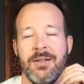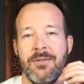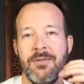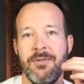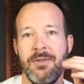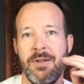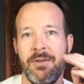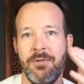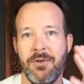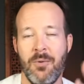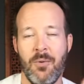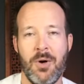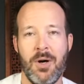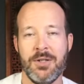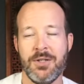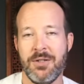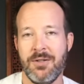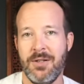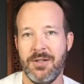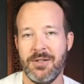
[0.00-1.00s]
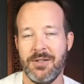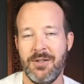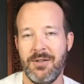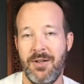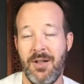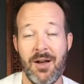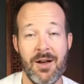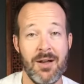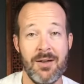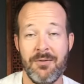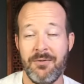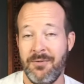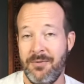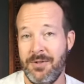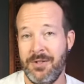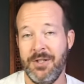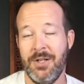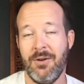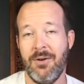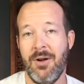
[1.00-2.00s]
if you're watching this live,
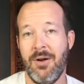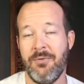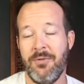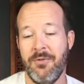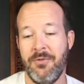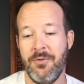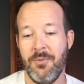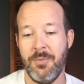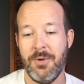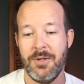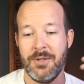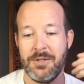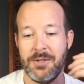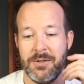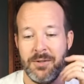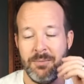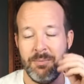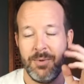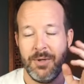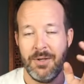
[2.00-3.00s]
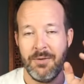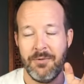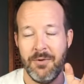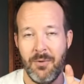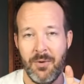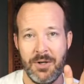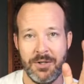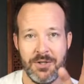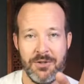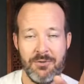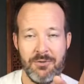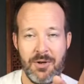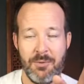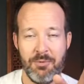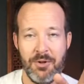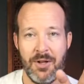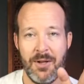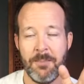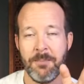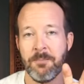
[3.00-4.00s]
stick around for a few minutes. But if you're watching the
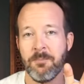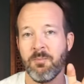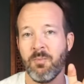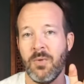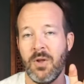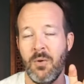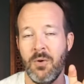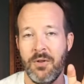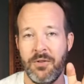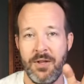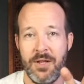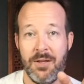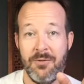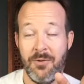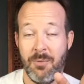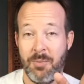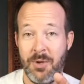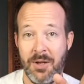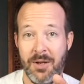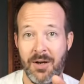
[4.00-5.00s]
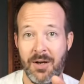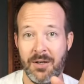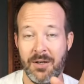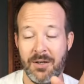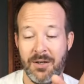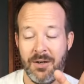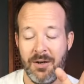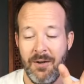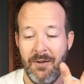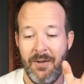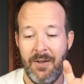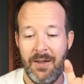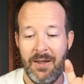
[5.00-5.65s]
replay, I want to thank you for being on here.